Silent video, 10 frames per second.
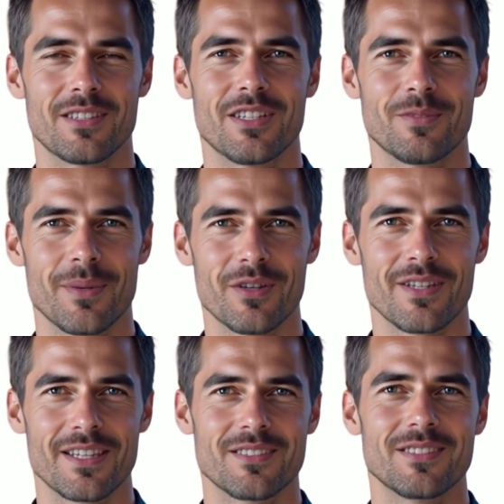
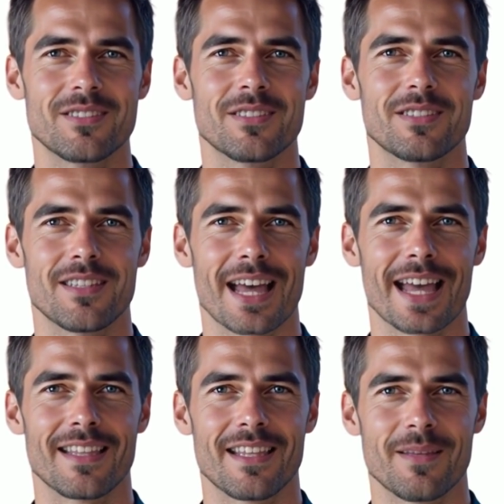experiences
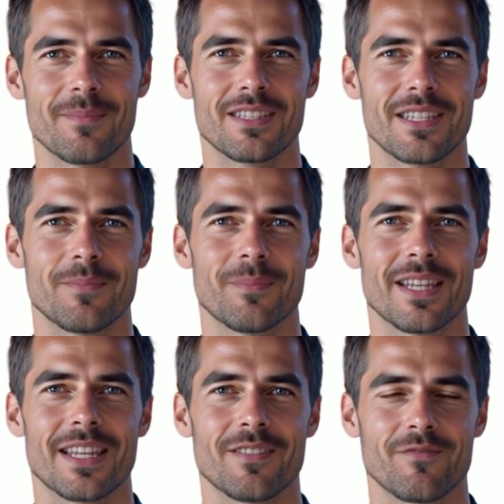and limiting
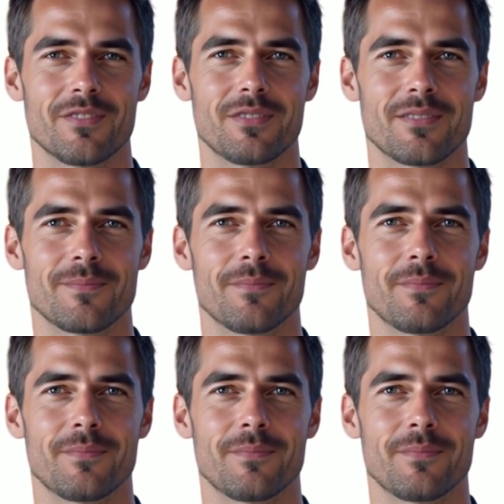beliefs.